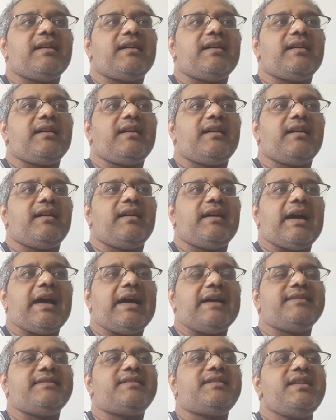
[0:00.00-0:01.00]

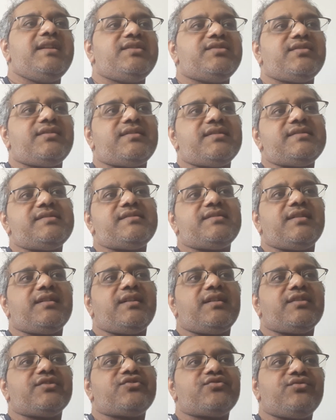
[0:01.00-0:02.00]
and the teachers
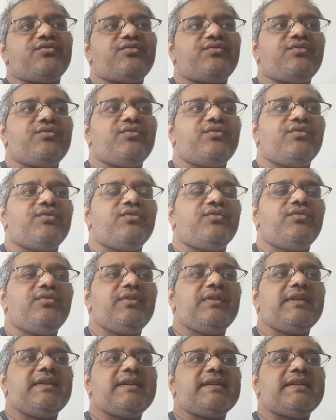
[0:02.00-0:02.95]
should do